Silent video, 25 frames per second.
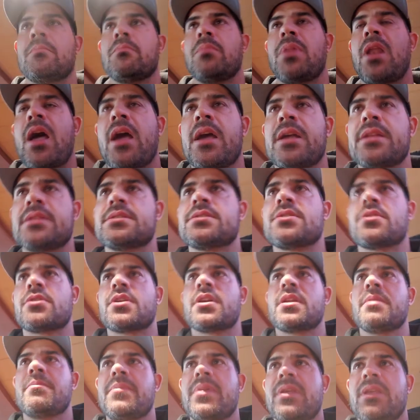Blinds are
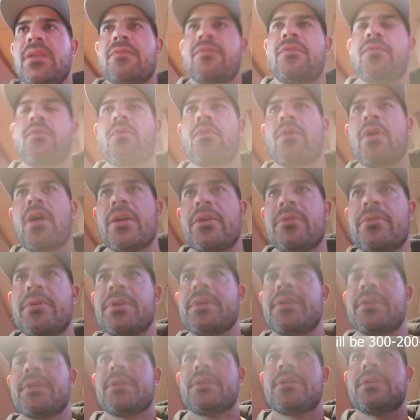going to be 400,